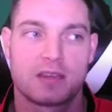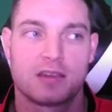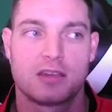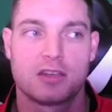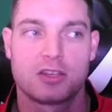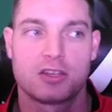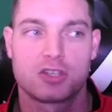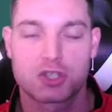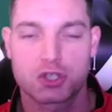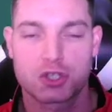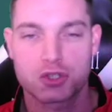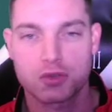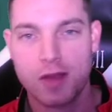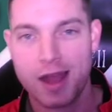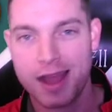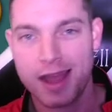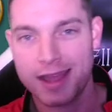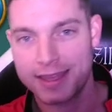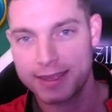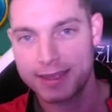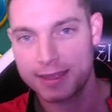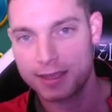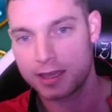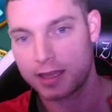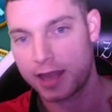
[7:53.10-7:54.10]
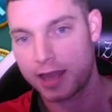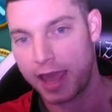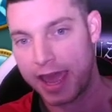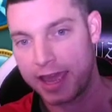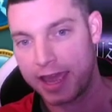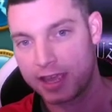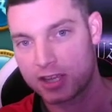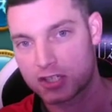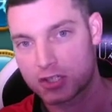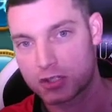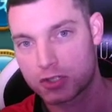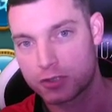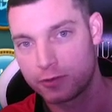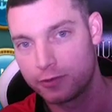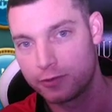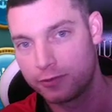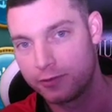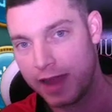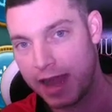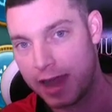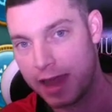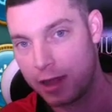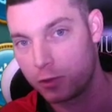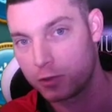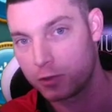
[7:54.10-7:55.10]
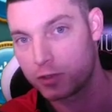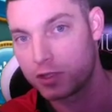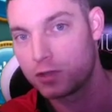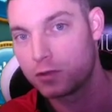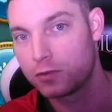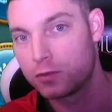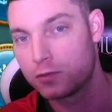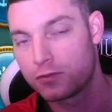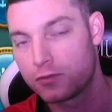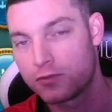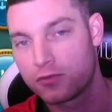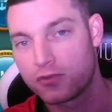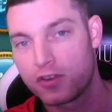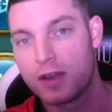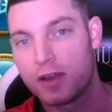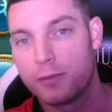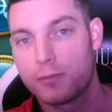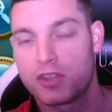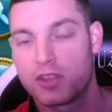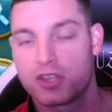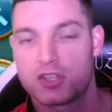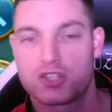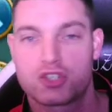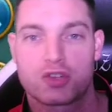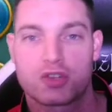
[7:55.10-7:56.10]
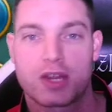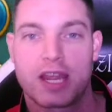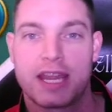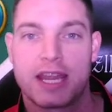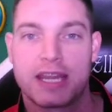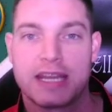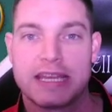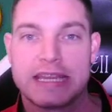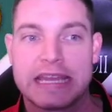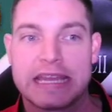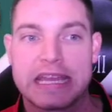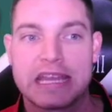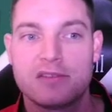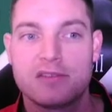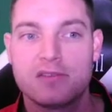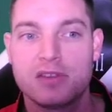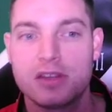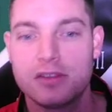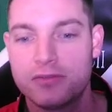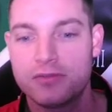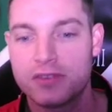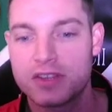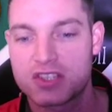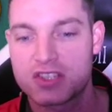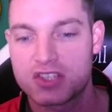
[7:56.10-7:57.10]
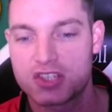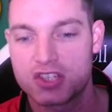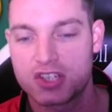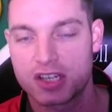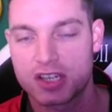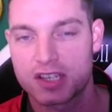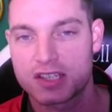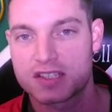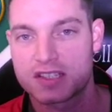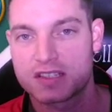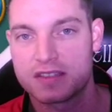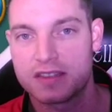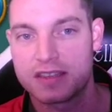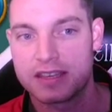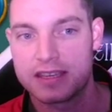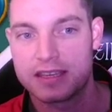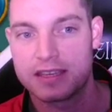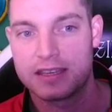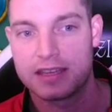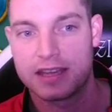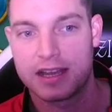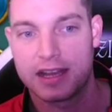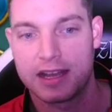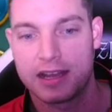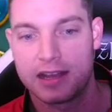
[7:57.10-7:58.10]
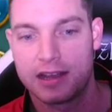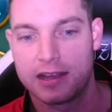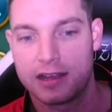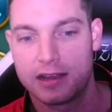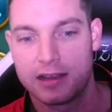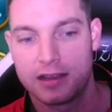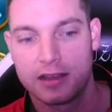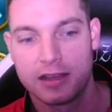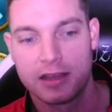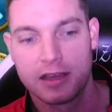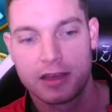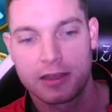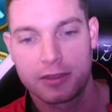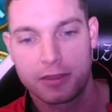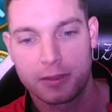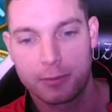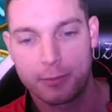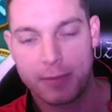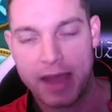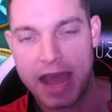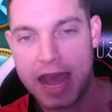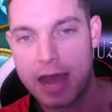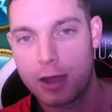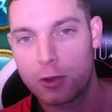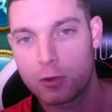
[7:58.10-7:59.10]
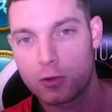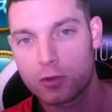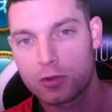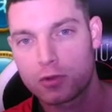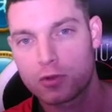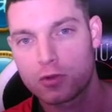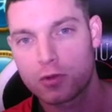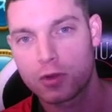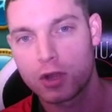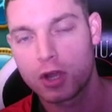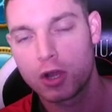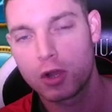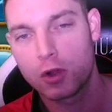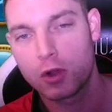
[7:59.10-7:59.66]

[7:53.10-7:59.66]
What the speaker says: try and get extra value from the training, even if it's just the power grow